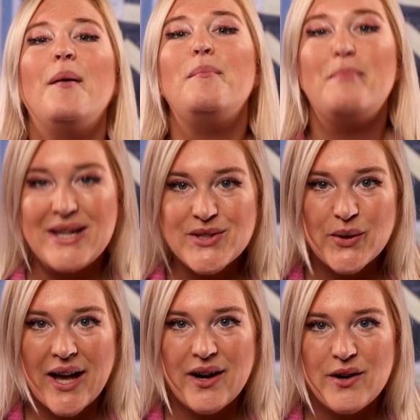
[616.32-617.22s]

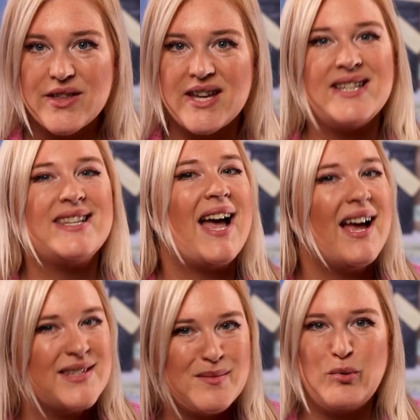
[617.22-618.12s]
Mental health is
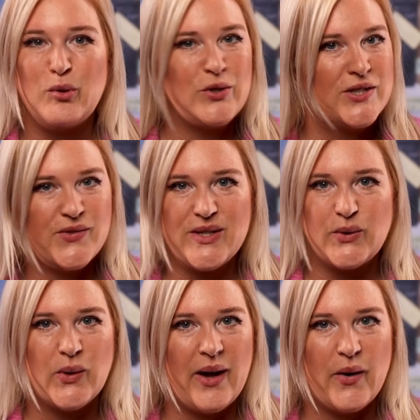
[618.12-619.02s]
as important as
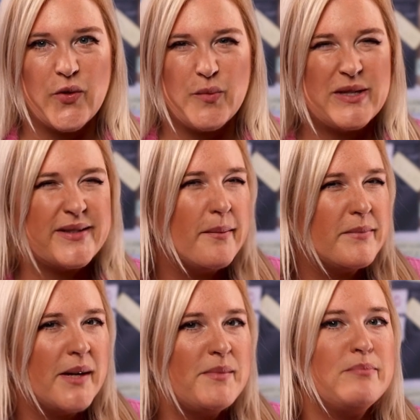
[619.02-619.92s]
physical health, but
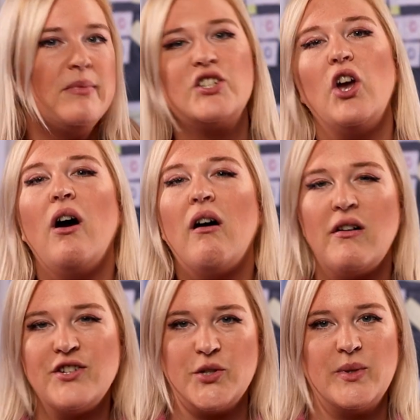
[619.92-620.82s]
sometimes much
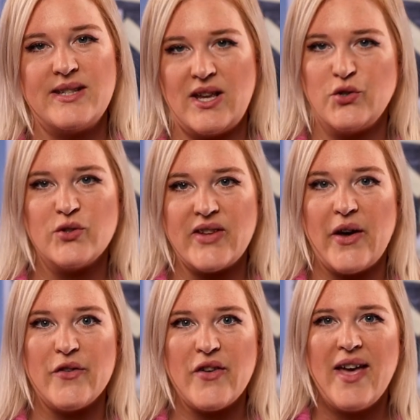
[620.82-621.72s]
harder to assess
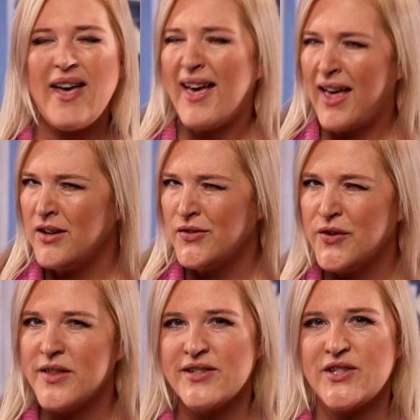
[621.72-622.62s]
yourself and
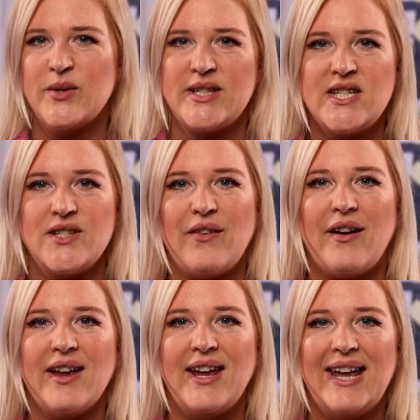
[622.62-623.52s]
for others to
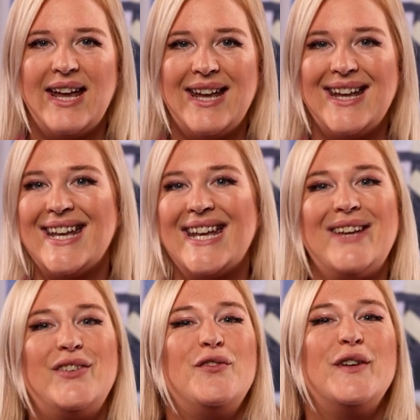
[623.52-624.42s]
identify.
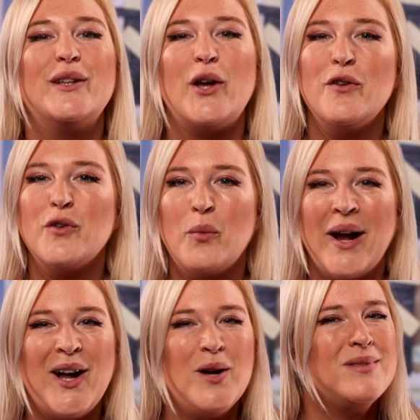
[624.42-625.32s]
If you feel
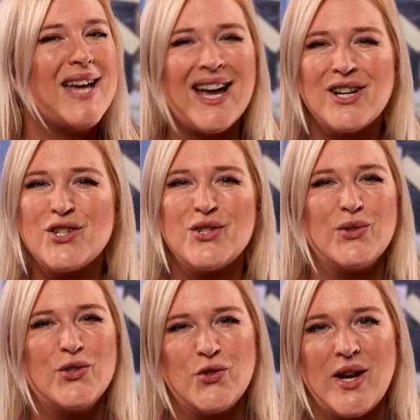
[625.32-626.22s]
overwhelmed, anxious,
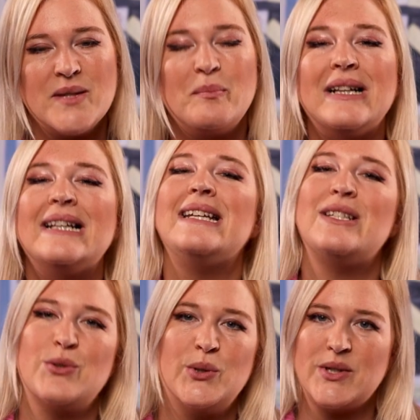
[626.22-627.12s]
or stressed,
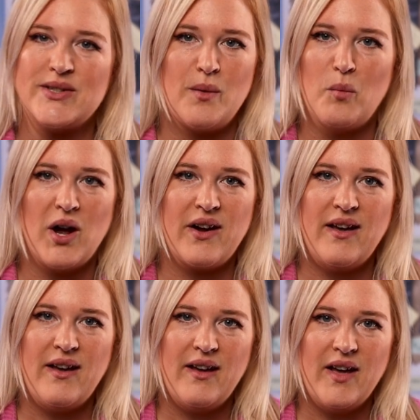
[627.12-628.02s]
please talk to someone.
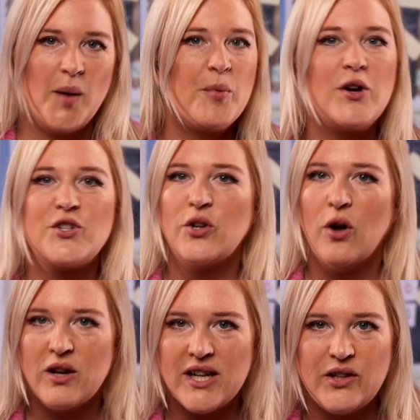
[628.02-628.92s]
Approach a
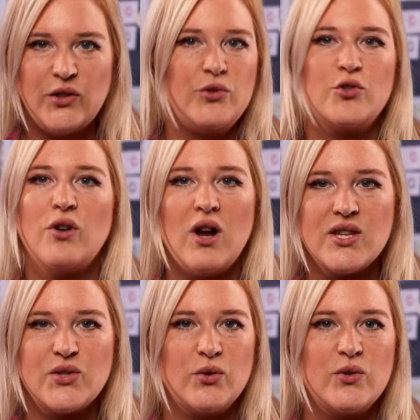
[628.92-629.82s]
colleague you
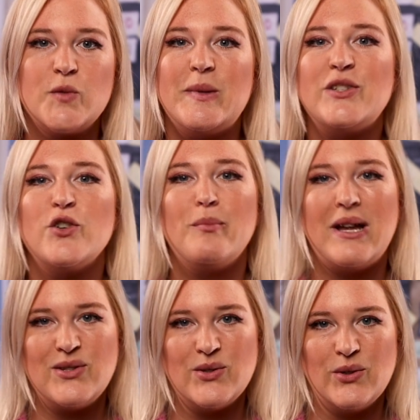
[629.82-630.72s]
trust or speak to your
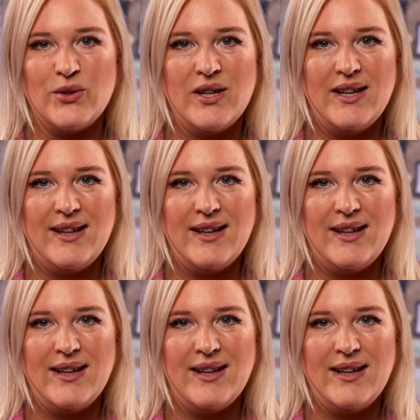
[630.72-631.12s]
mentor.